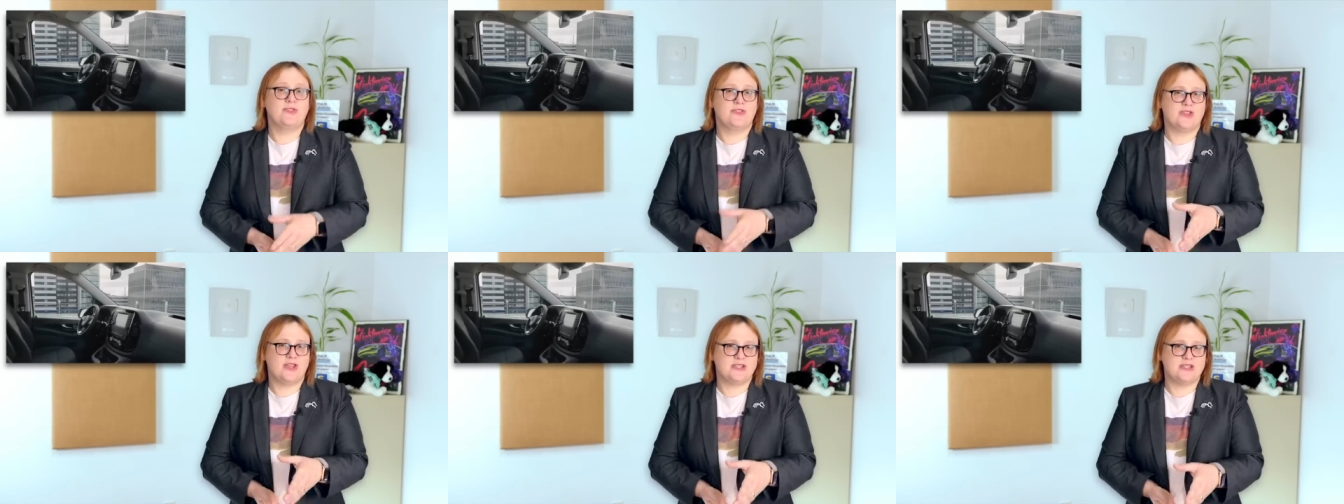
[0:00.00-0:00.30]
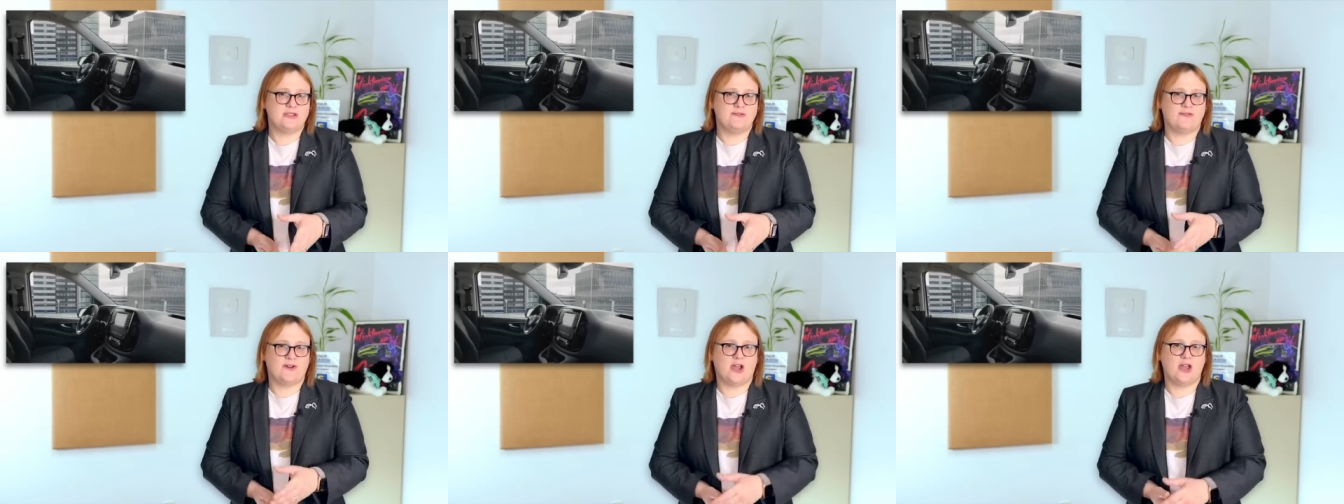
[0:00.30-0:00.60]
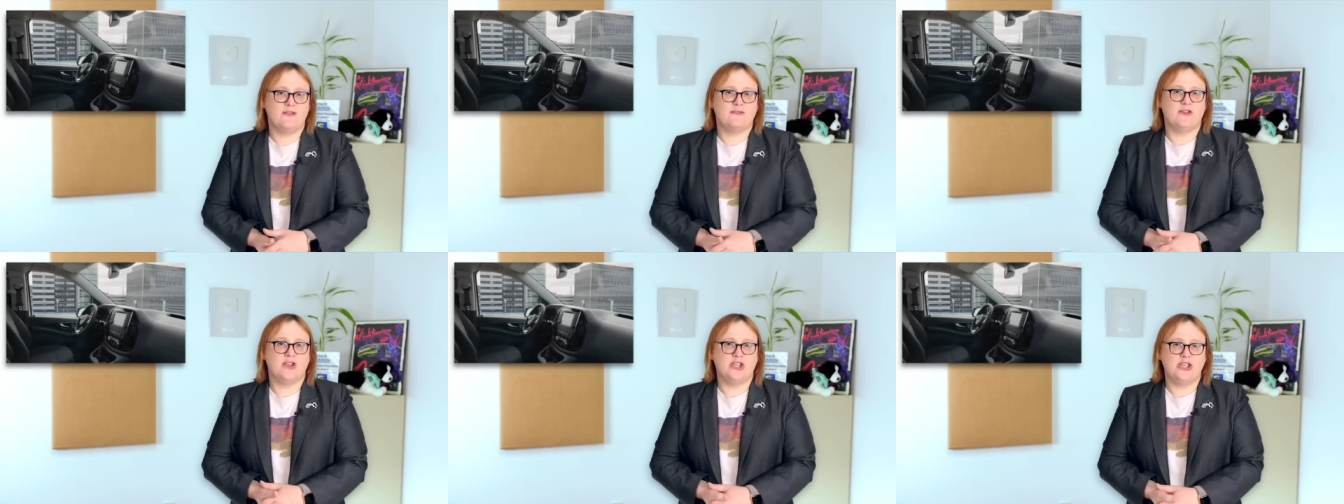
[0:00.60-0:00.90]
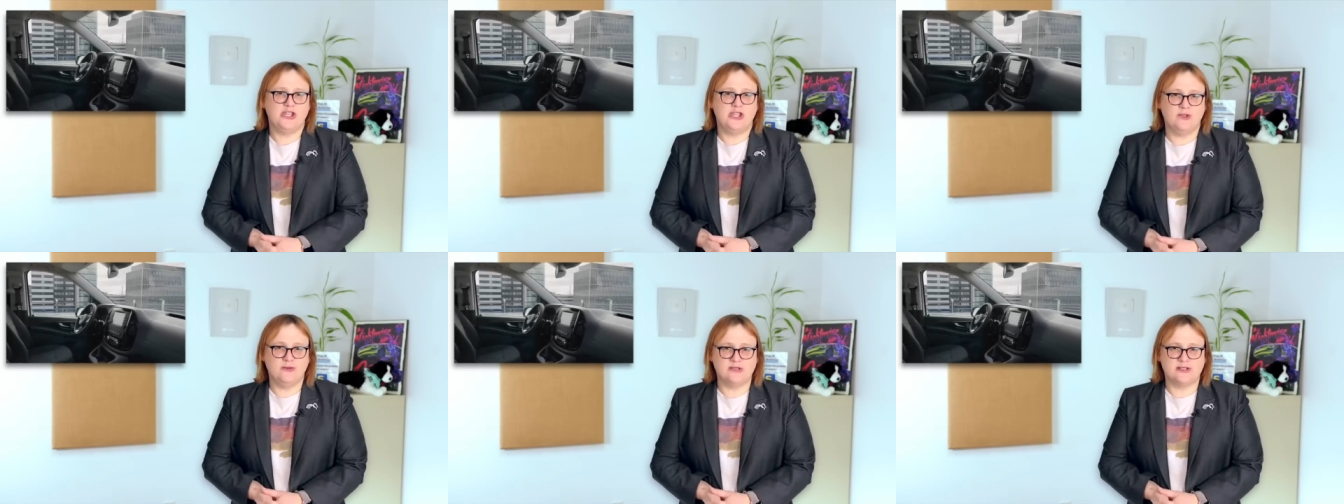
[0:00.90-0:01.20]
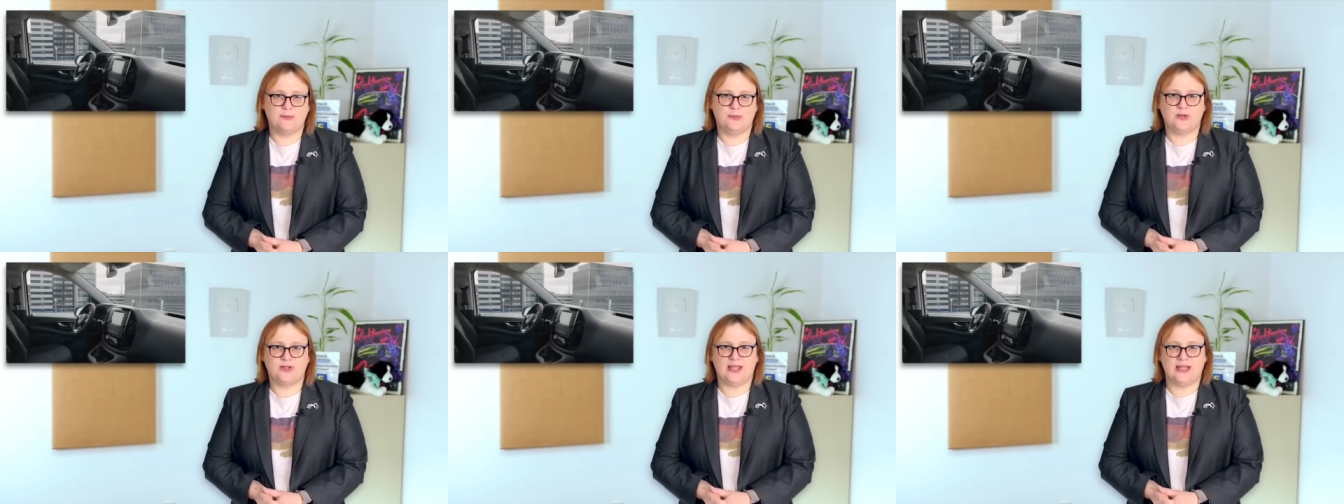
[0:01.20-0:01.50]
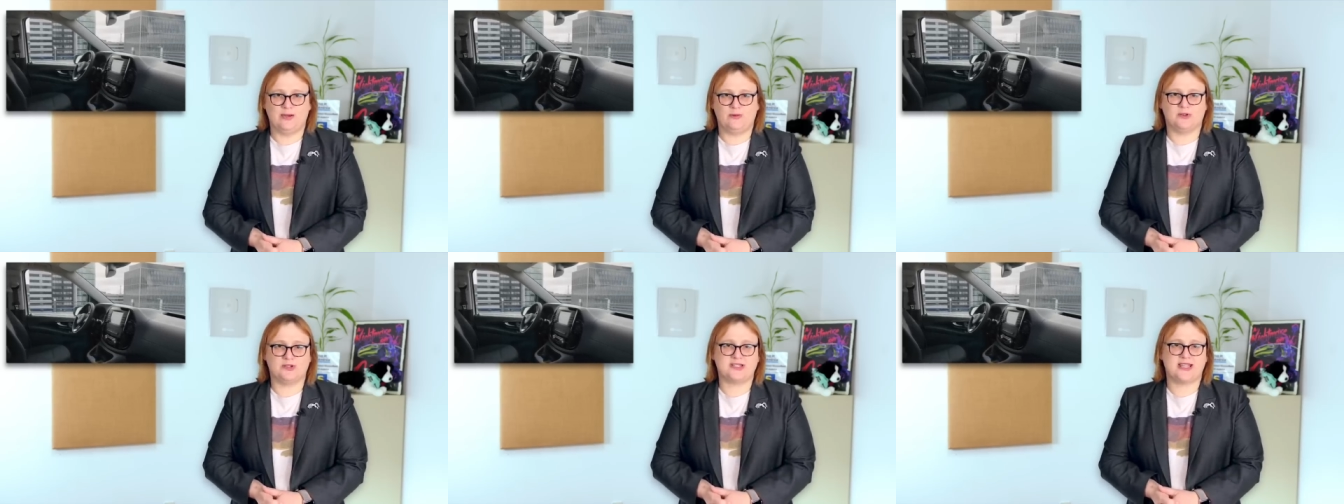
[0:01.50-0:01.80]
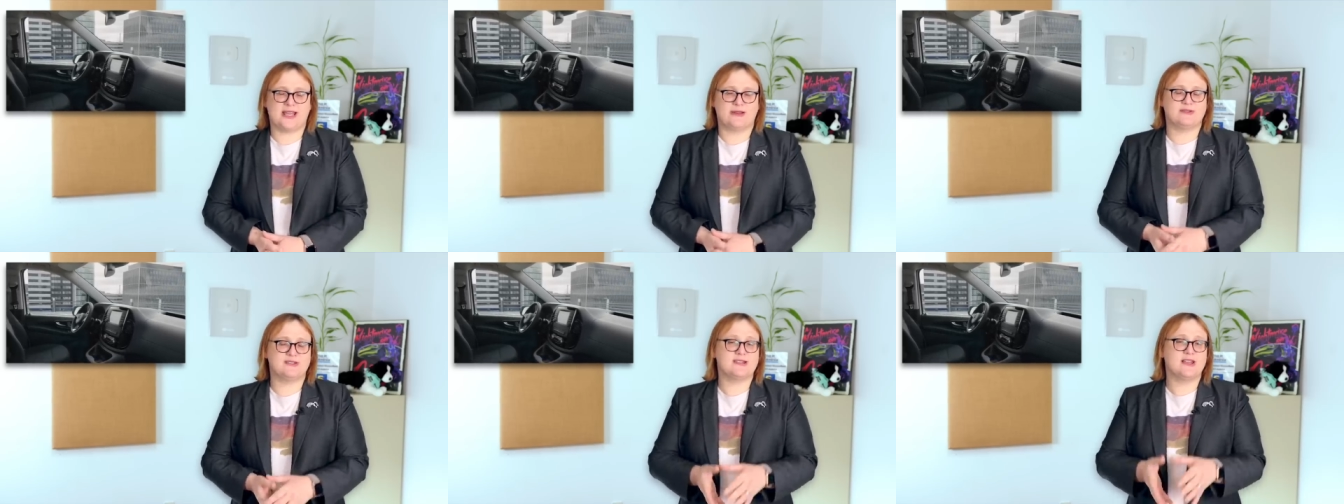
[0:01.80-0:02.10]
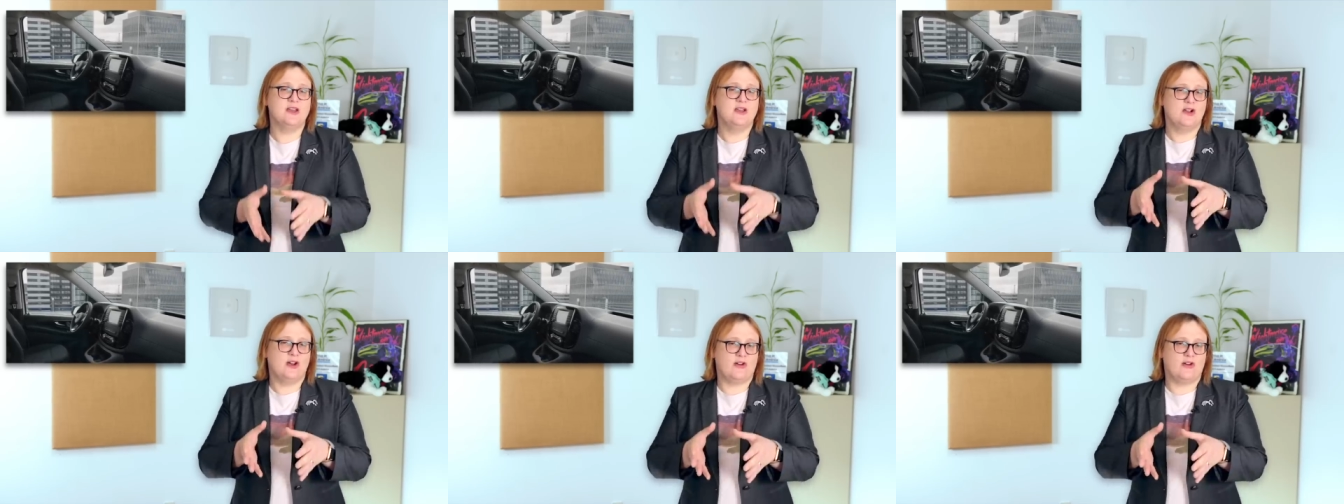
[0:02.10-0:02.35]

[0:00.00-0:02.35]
35 usable kilowatt hours